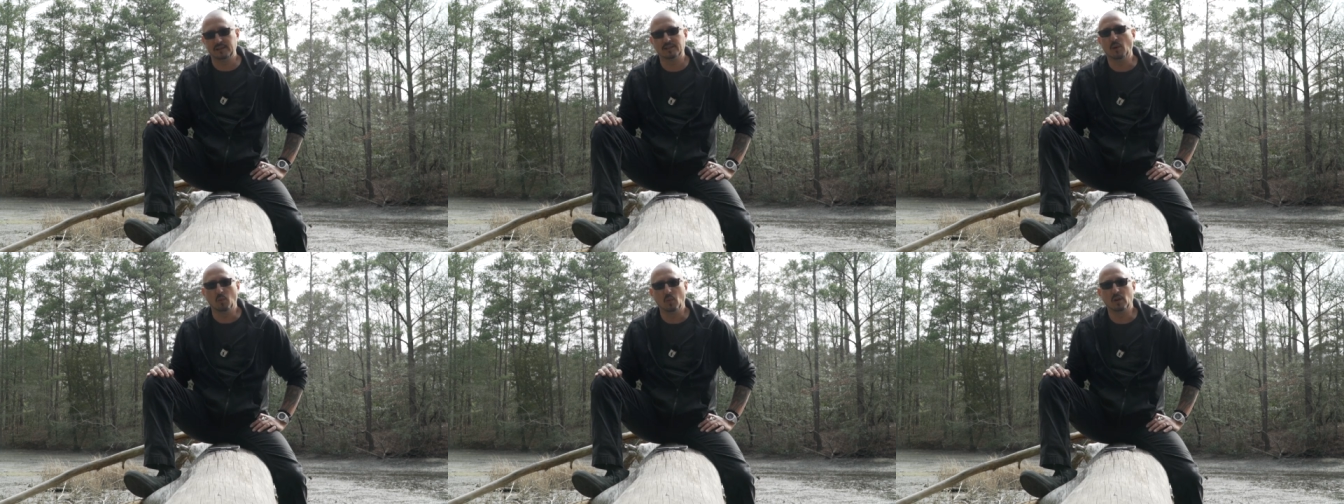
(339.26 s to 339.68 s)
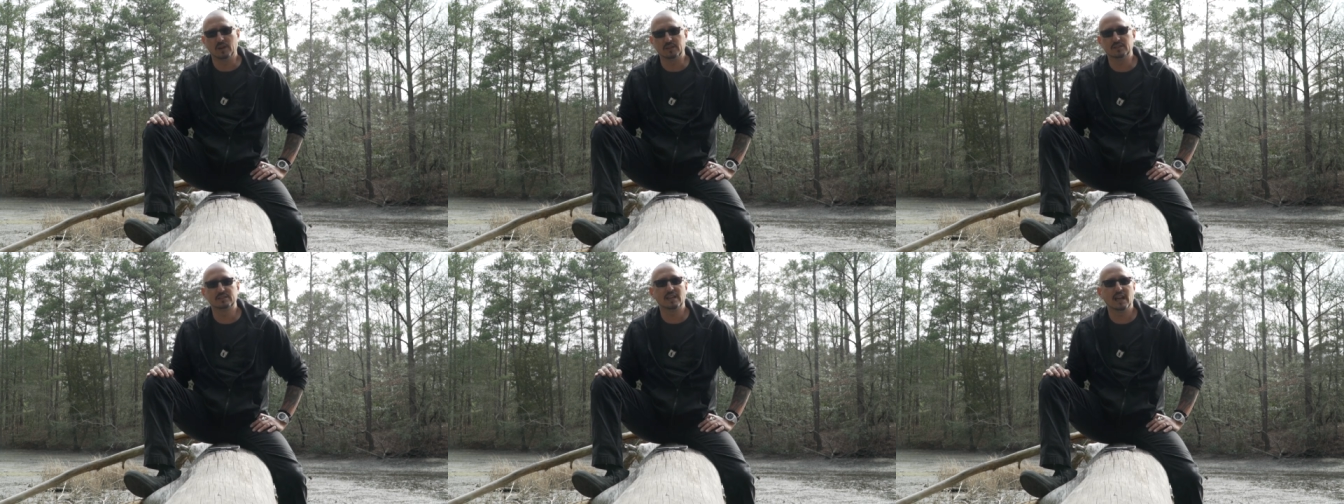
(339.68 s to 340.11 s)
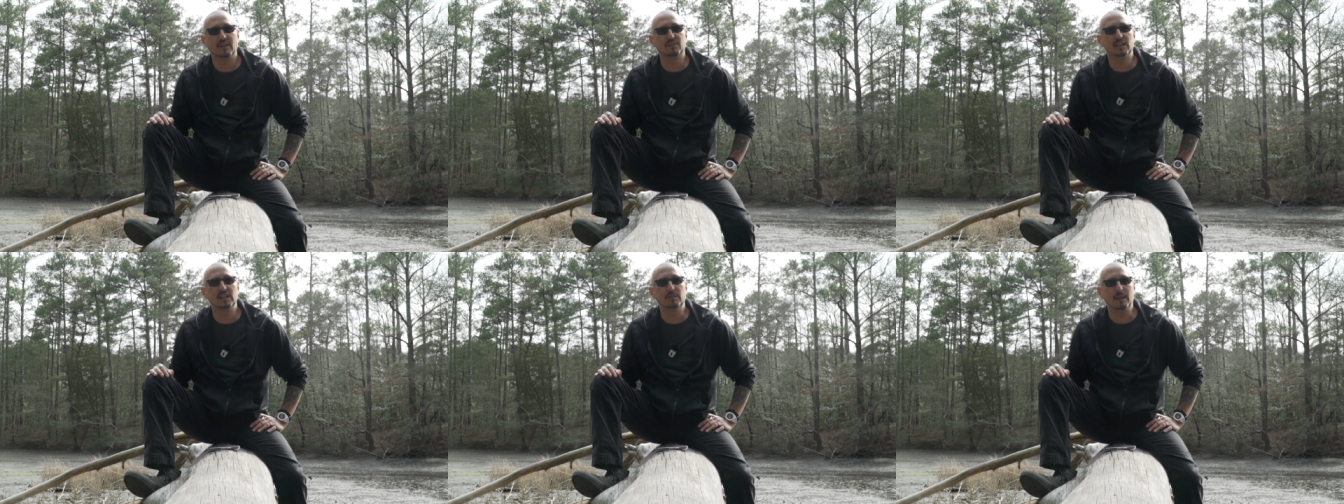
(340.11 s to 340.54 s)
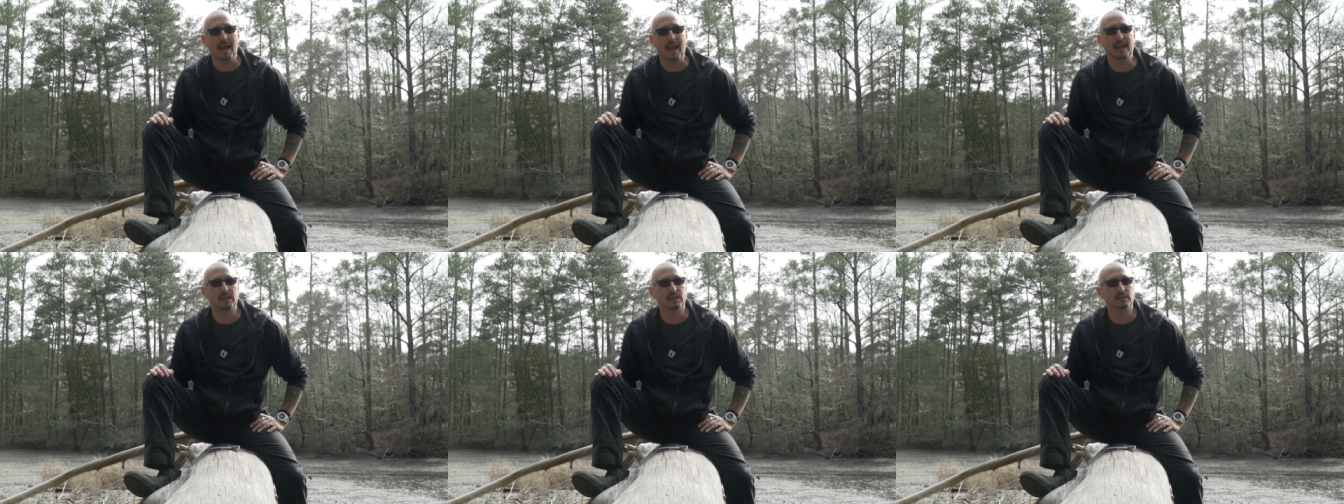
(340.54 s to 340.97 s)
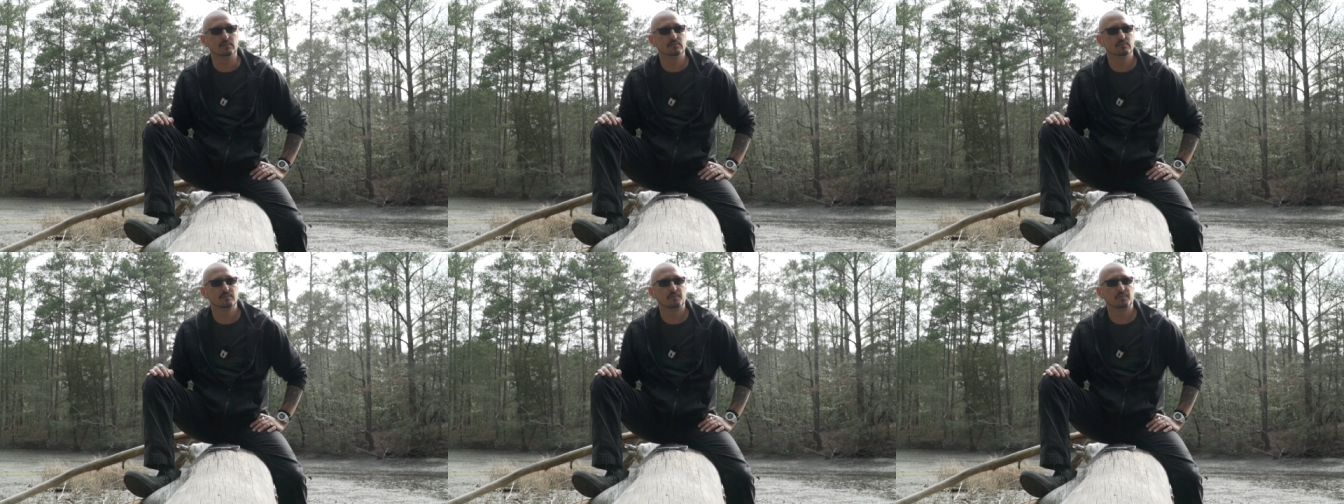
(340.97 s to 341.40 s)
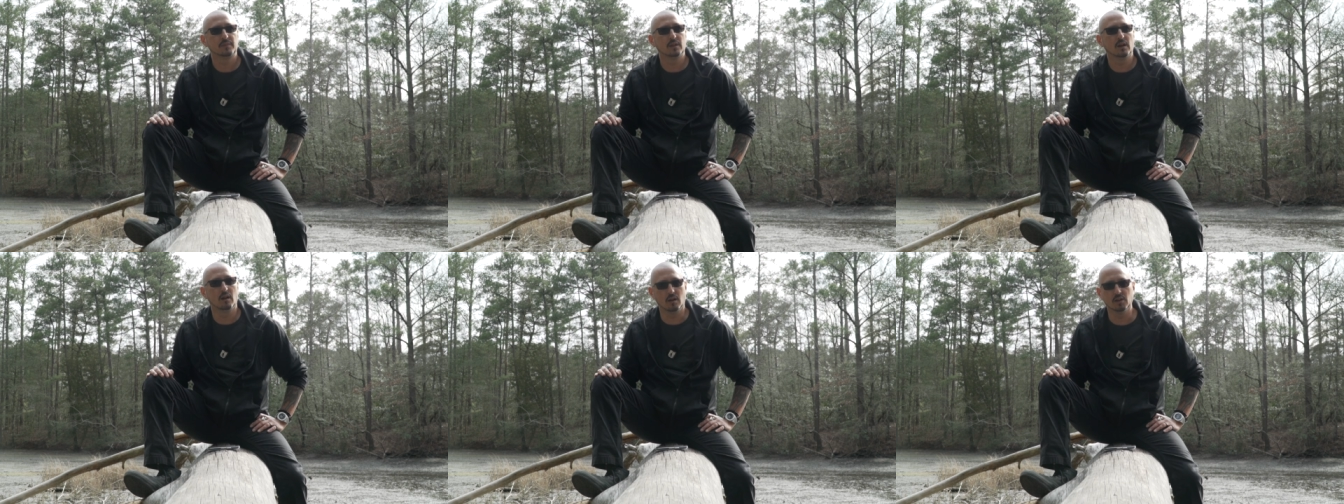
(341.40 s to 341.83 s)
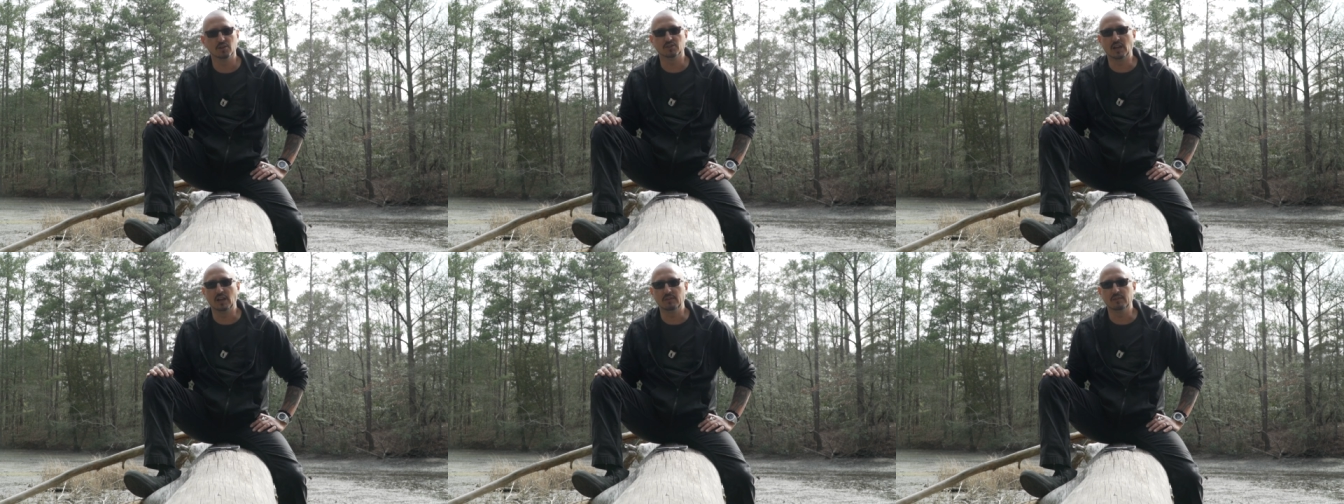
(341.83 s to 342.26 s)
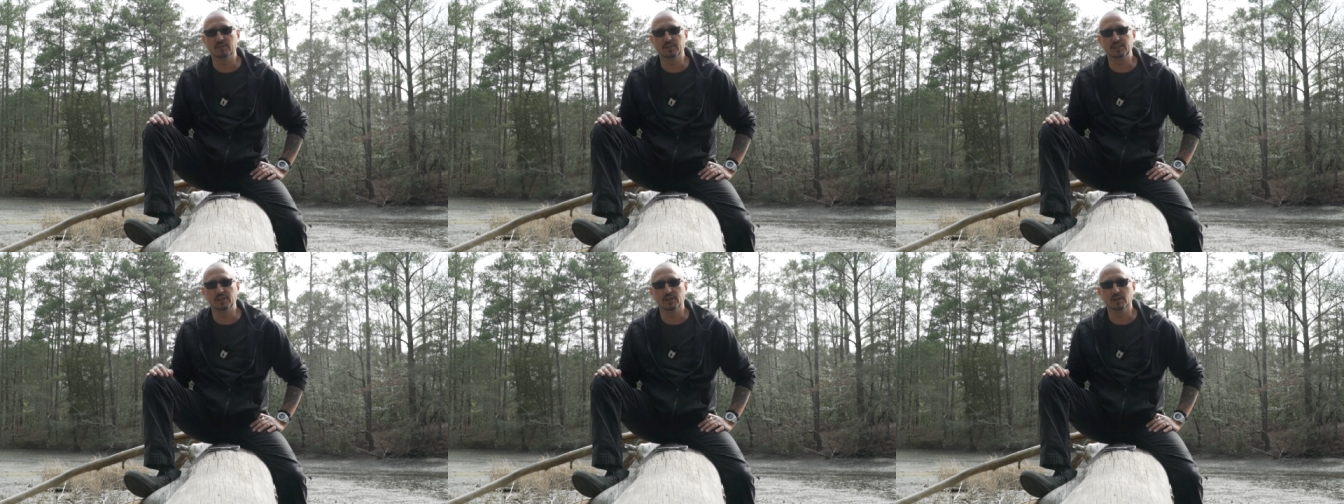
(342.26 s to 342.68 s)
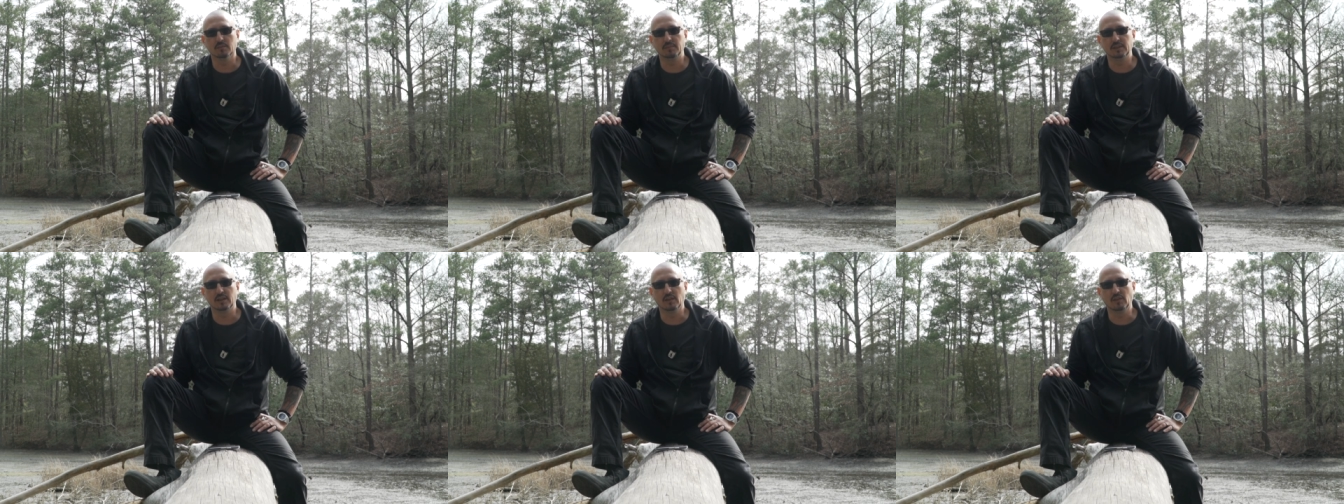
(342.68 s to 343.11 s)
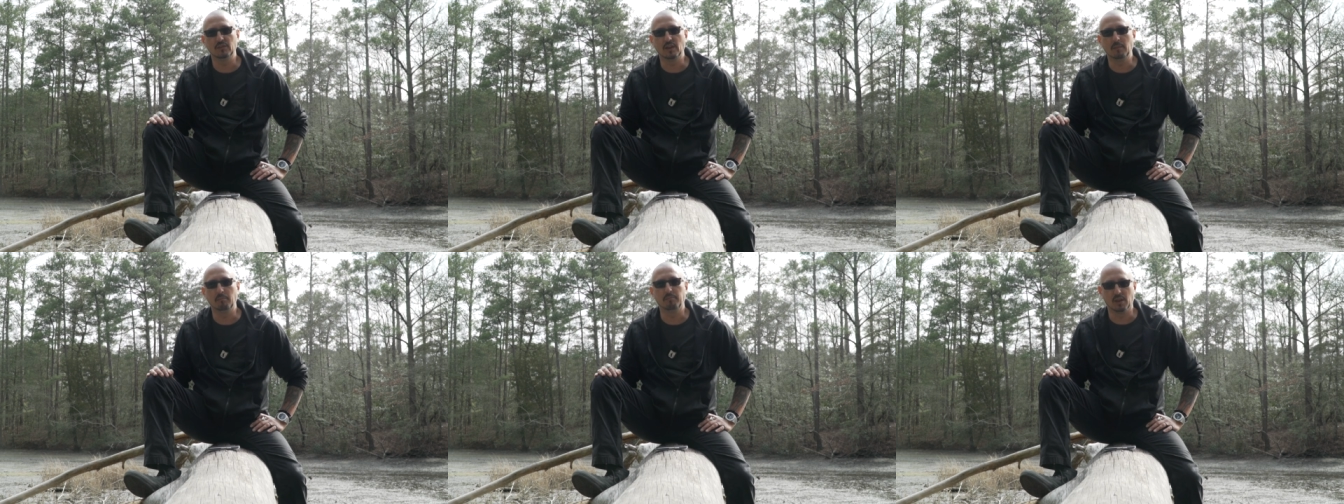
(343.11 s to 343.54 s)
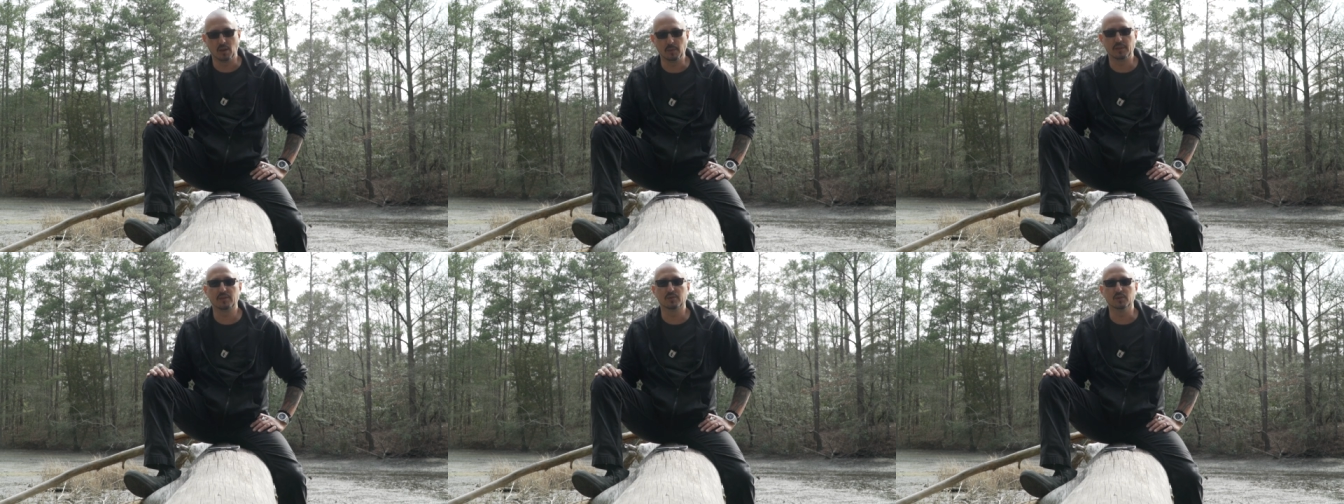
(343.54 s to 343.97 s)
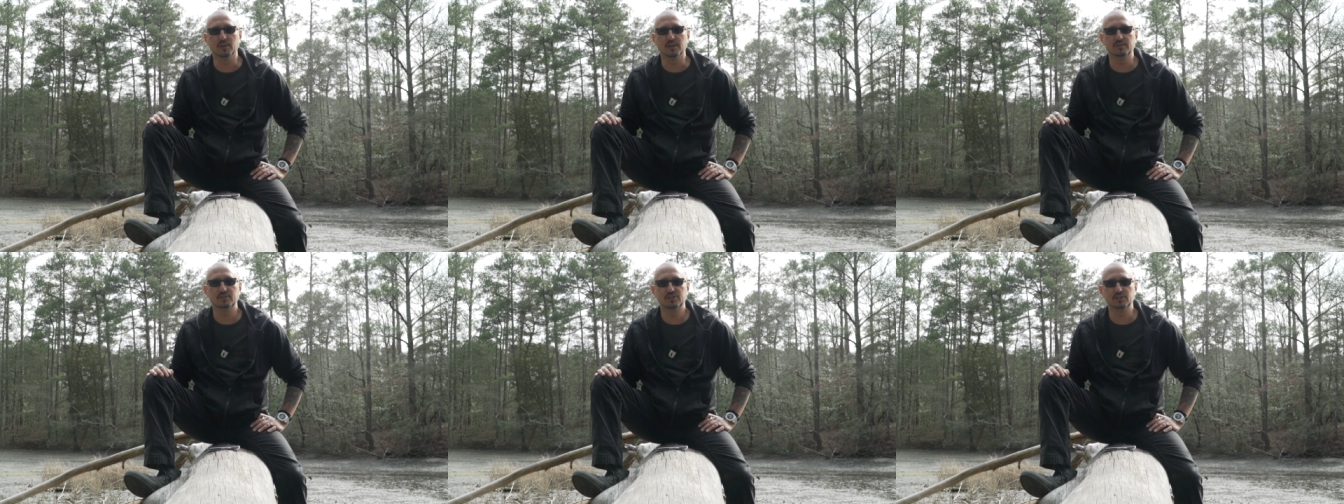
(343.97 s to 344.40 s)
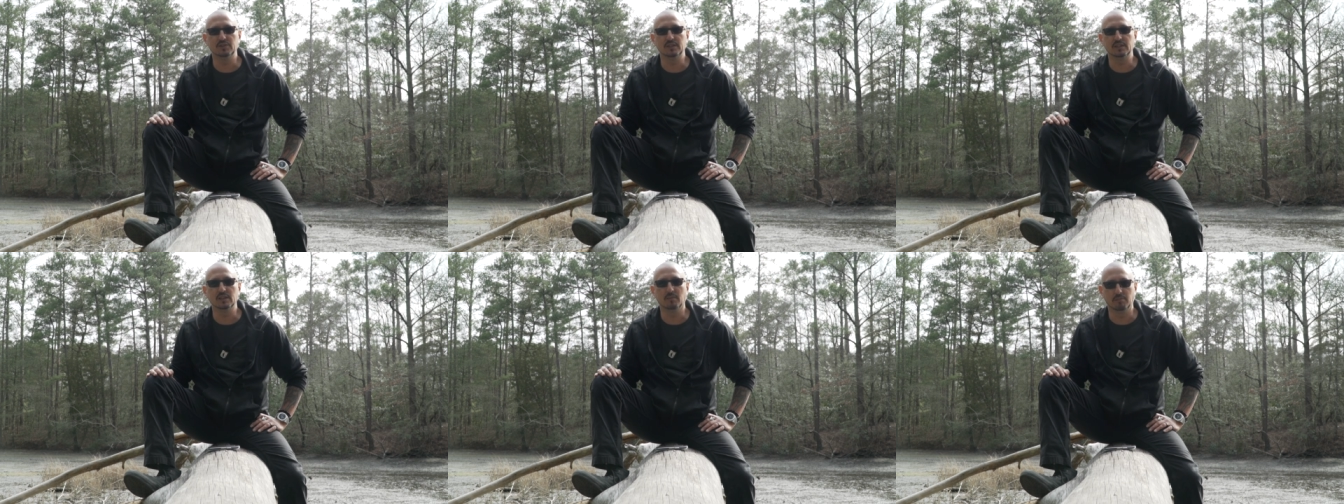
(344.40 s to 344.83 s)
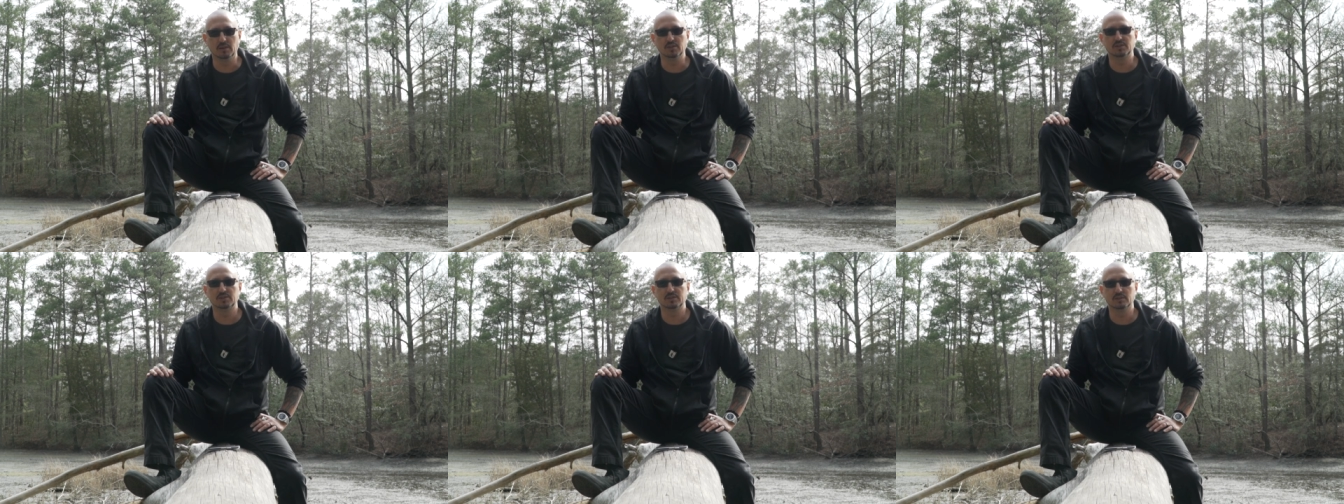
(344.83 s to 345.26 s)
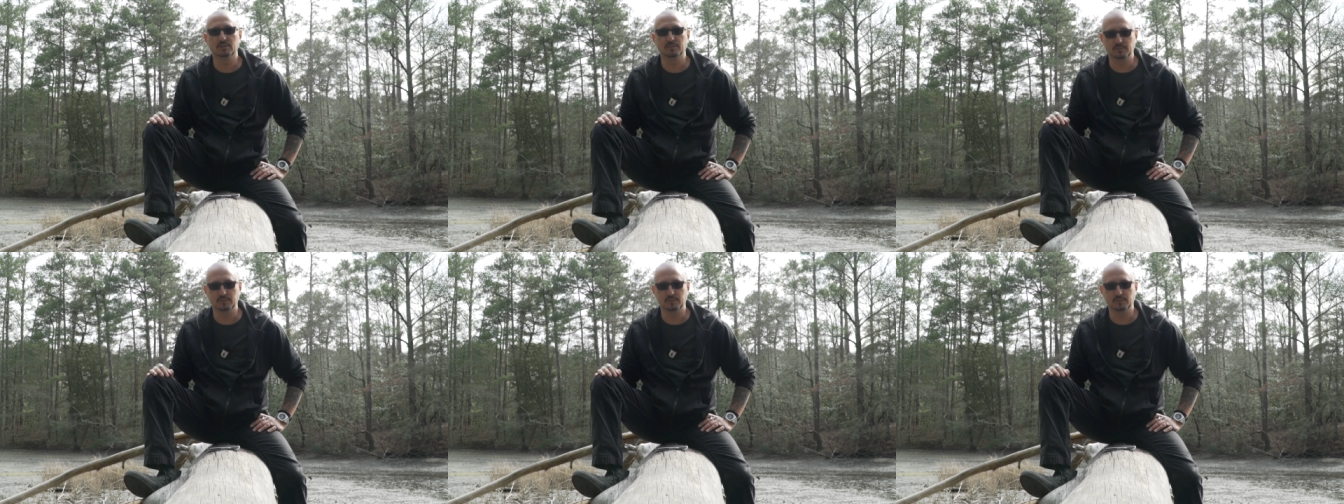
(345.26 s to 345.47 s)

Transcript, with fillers: don't want to just have to keep adding a hard drive every year because I'm blowing through it, shooting a bunch of